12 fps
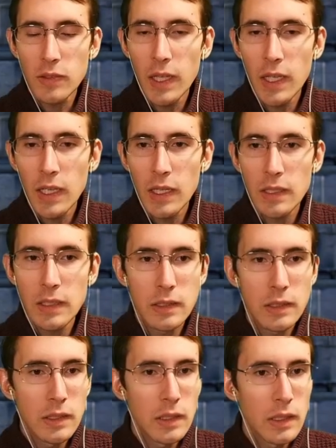It's sad.
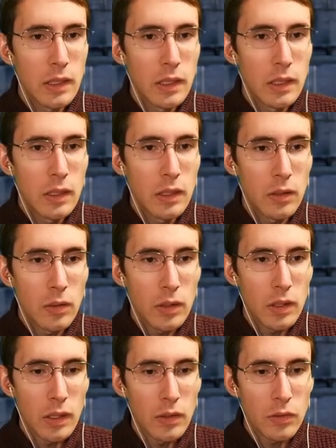
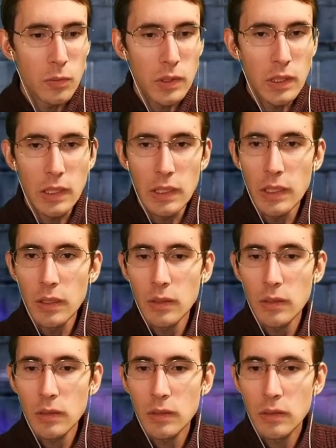So we get a
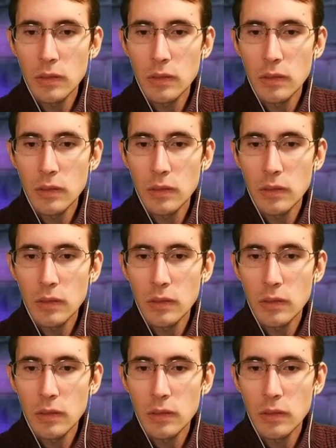little,